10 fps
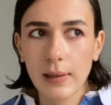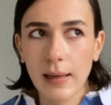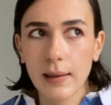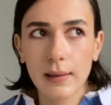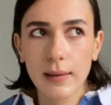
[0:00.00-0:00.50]

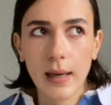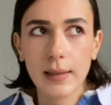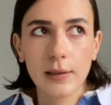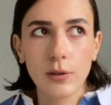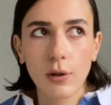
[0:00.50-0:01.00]
like
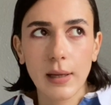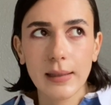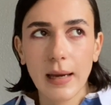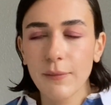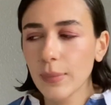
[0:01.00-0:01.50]
that, you know,
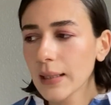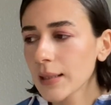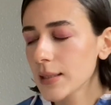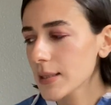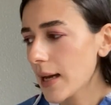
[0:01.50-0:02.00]
like
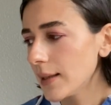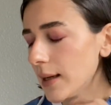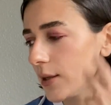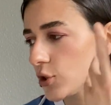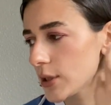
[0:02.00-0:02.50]
being a designer
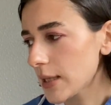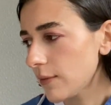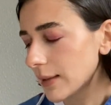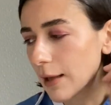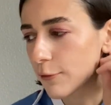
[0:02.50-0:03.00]
and just
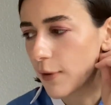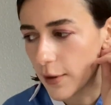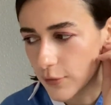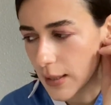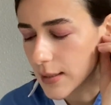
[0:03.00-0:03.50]
having like
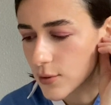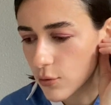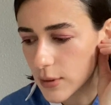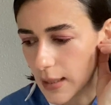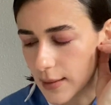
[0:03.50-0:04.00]
5 days to
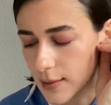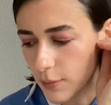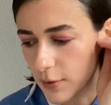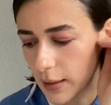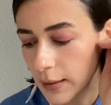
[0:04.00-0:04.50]
design
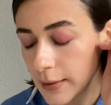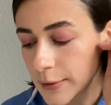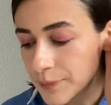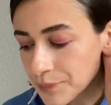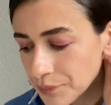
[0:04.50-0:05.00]
something.
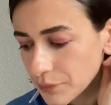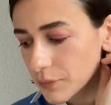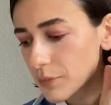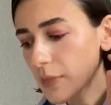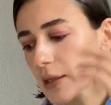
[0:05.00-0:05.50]

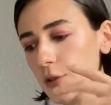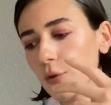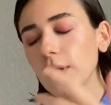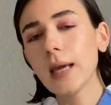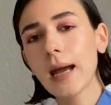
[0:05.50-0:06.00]

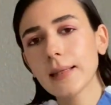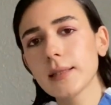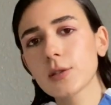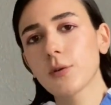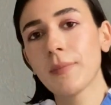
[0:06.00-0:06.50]
So he had
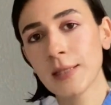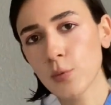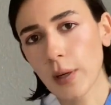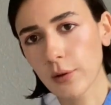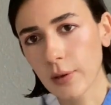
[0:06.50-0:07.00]
this
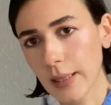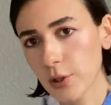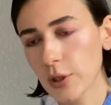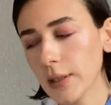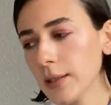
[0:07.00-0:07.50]
menswear
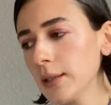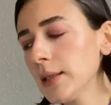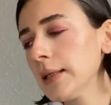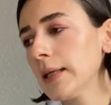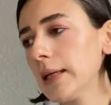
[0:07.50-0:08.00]
collection,
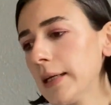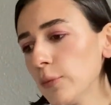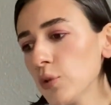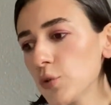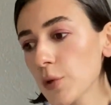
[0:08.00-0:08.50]

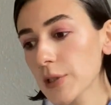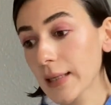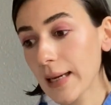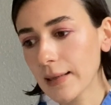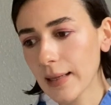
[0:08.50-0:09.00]
which was
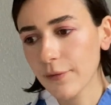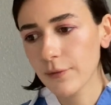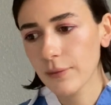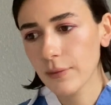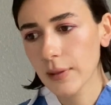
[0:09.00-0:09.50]
again
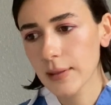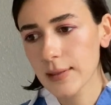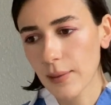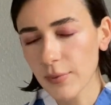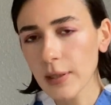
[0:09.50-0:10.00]
like
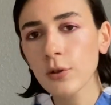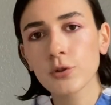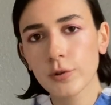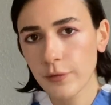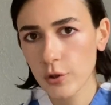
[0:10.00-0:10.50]
something
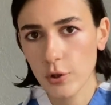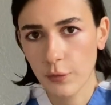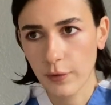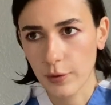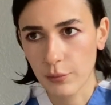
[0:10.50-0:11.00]
controversial
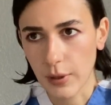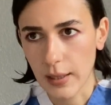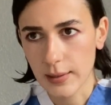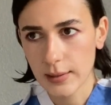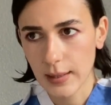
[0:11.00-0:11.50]
for the
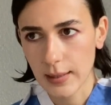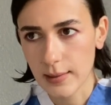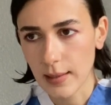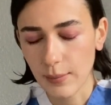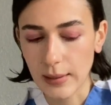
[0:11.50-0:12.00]
brand.
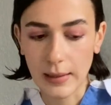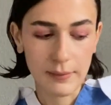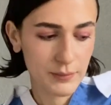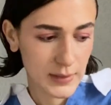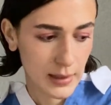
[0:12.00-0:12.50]
And I mean,
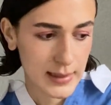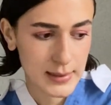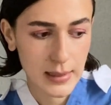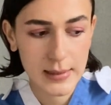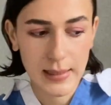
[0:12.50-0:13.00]

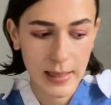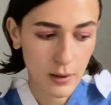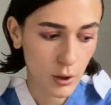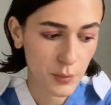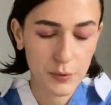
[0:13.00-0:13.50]
as they say,
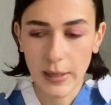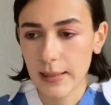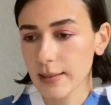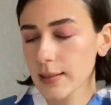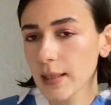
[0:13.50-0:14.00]
all
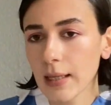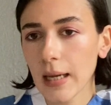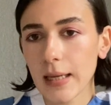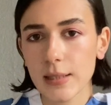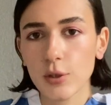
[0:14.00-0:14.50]
press
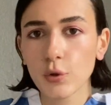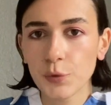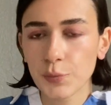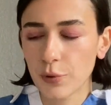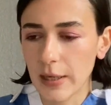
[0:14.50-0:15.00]
is
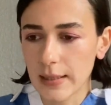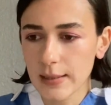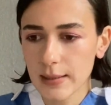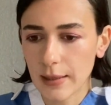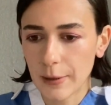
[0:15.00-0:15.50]
good
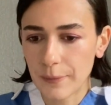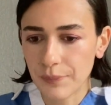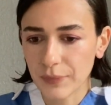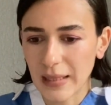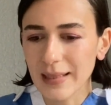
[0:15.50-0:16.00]
press.
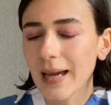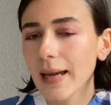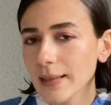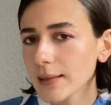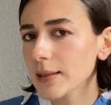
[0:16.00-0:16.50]
It
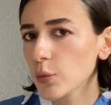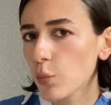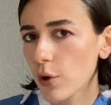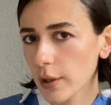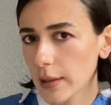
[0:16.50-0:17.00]
kind of didn't
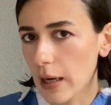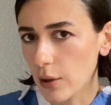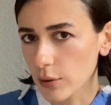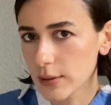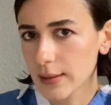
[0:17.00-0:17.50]
work
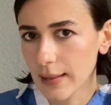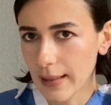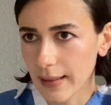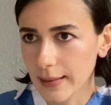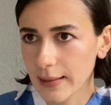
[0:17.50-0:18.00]
out
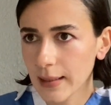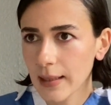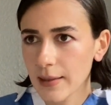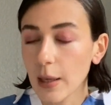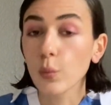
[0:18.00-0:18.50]
like
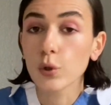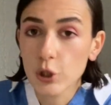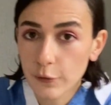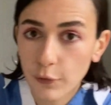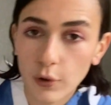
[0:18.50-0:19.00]
they
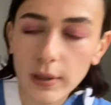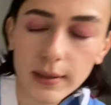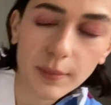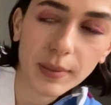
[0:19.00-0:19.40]
wished for in the